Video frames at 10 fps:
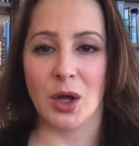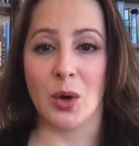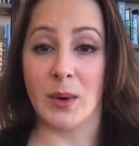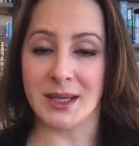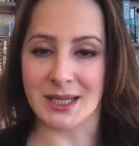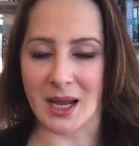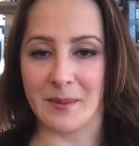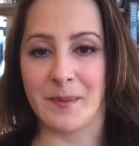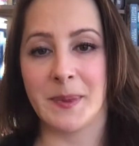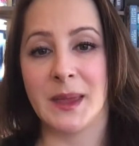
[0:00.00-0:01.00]
One
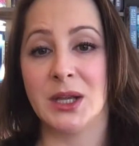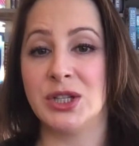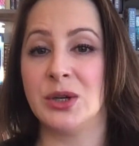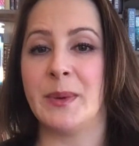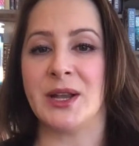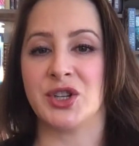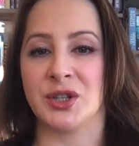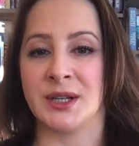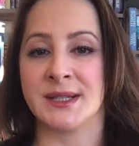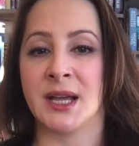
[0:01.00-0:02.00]
time, two
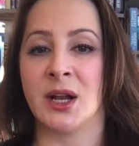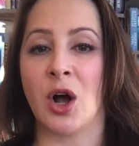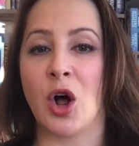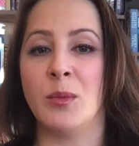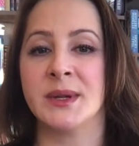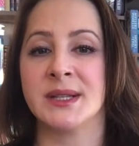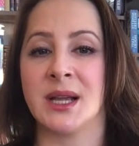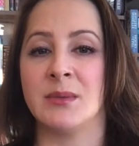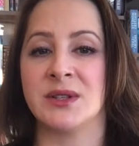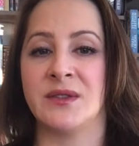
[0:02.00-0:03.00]
pensioners had almost
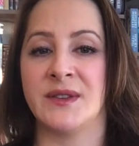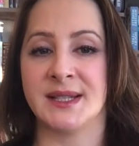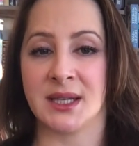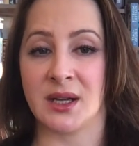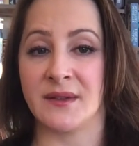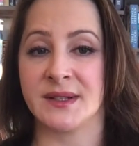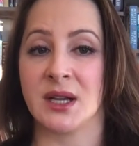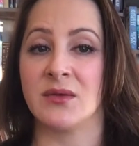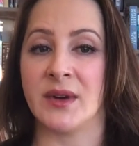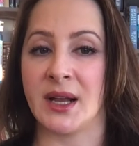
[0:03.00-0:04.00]
come to fisticuffs
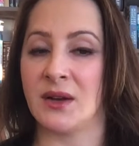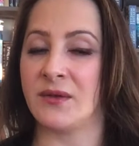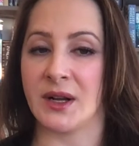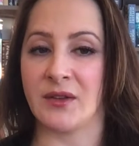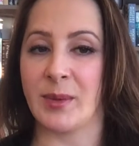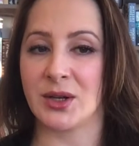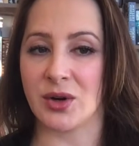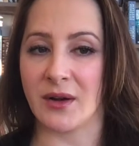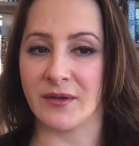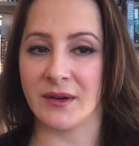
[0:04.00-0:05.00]
right in front of
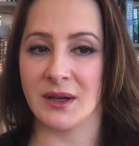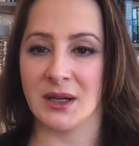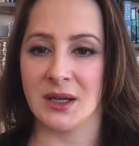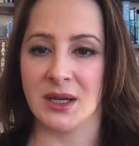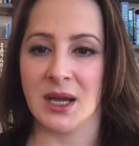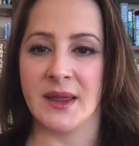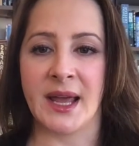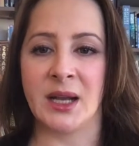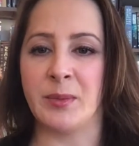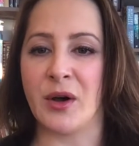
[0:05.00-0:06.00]
Petrov. They
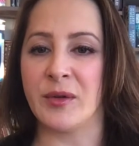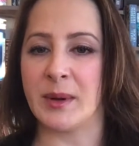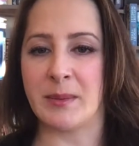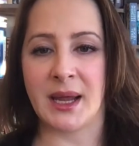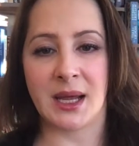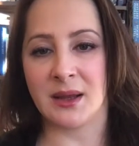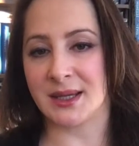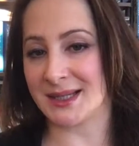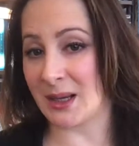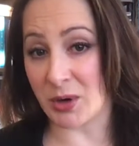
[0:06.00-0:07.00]
had both been making the
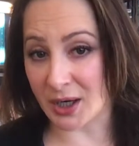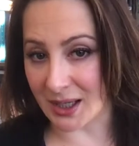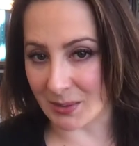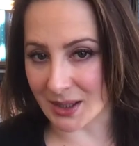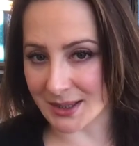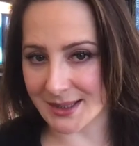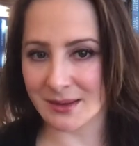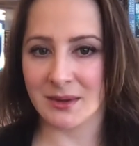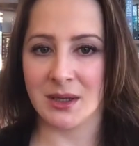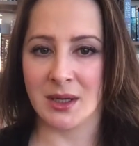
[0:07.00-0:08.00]
same arguments,
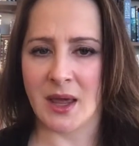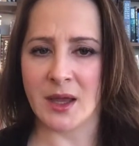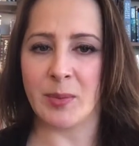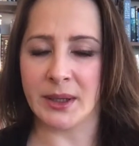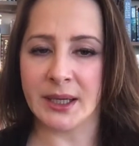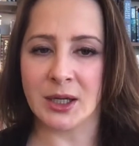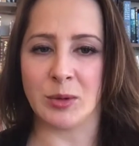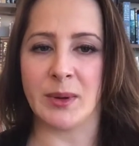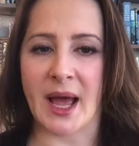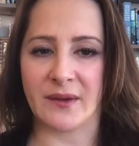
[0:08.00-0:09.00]
and their
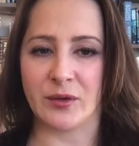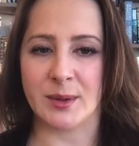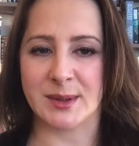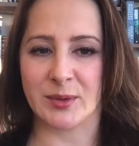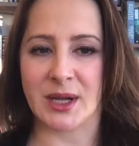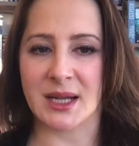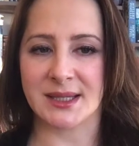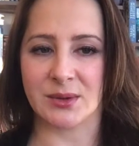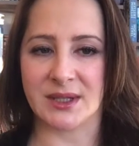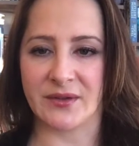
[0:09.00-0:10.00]
political platforms were not
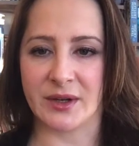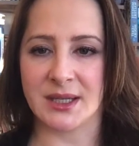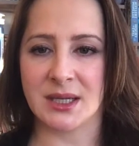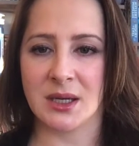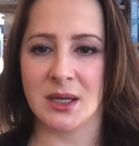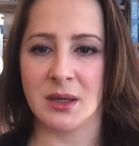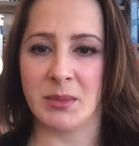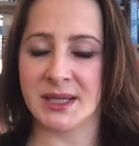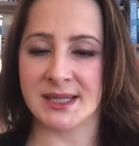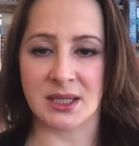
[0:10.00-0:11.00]
so different,
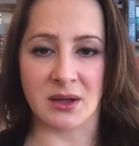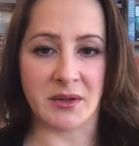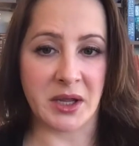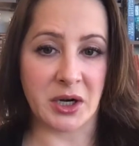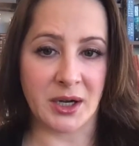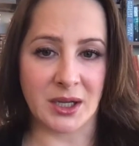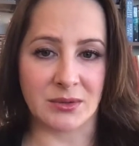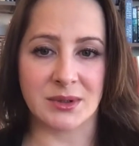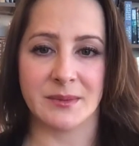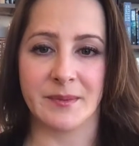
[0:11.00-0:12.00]
but still they
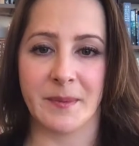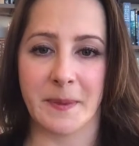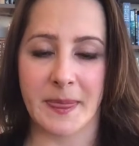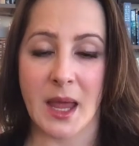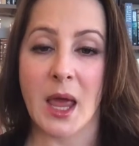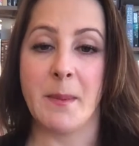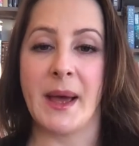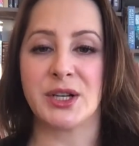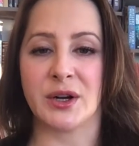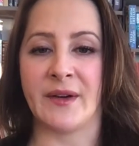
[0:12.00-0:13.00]
argued.
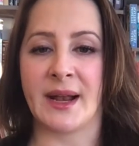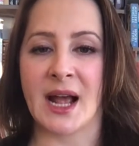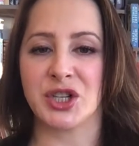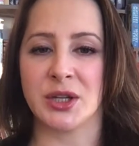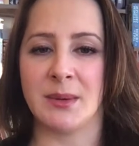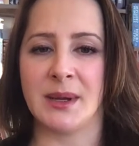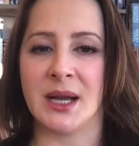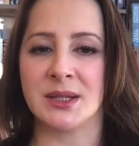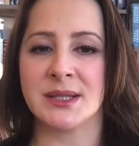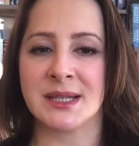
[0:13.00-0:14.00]
Petrov had actually
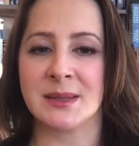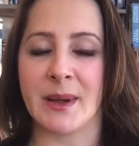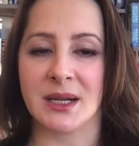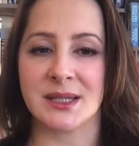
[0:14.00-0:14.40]
begun to suspect